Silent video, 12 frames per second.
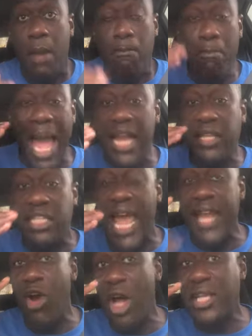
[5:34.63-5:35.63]

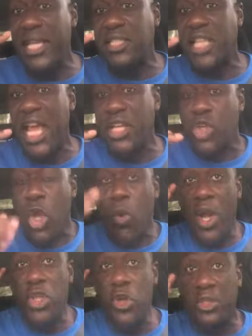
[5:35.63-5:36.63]
Meditate on these things.
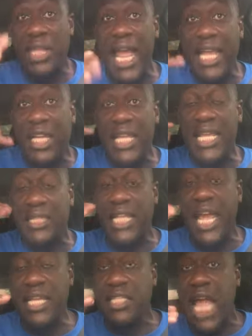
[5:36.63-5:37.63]
When you think of these
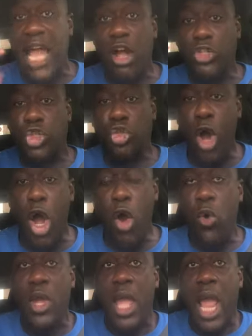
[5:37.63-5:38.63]
things that are
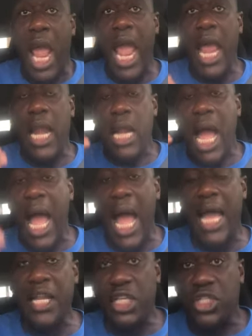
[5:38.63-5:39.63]
true and
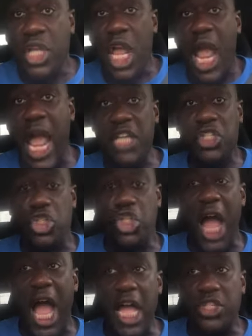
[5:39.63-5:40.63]
honest and
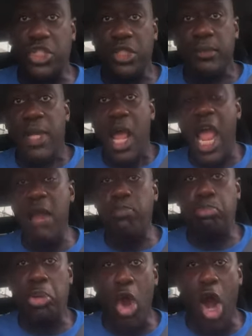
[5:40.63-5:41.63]
just
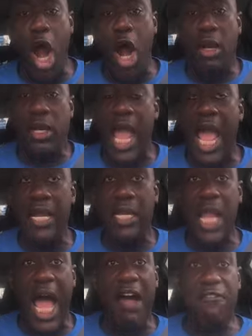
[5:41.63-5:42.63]
and pure and
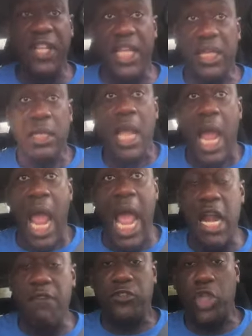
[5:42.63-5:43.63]
lovely
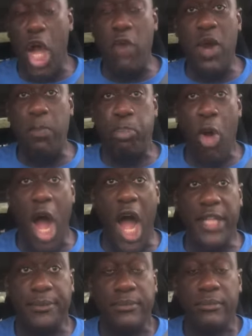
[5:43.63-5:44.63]
and of good
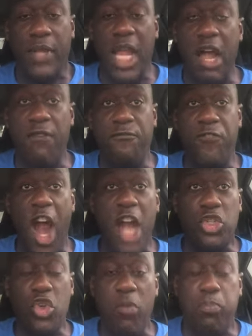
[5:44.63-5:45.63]
report and of
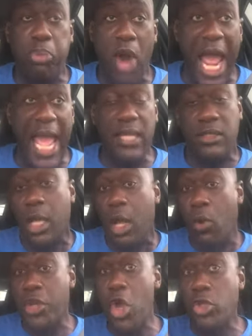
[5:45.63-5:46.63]
virtue of praise,
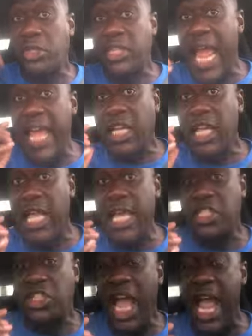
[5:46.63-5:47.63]
when you think of
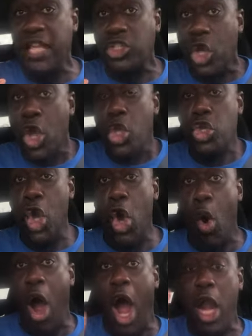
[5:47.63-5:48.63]
these things,
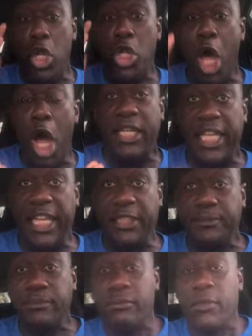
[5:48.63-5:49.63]
you are looking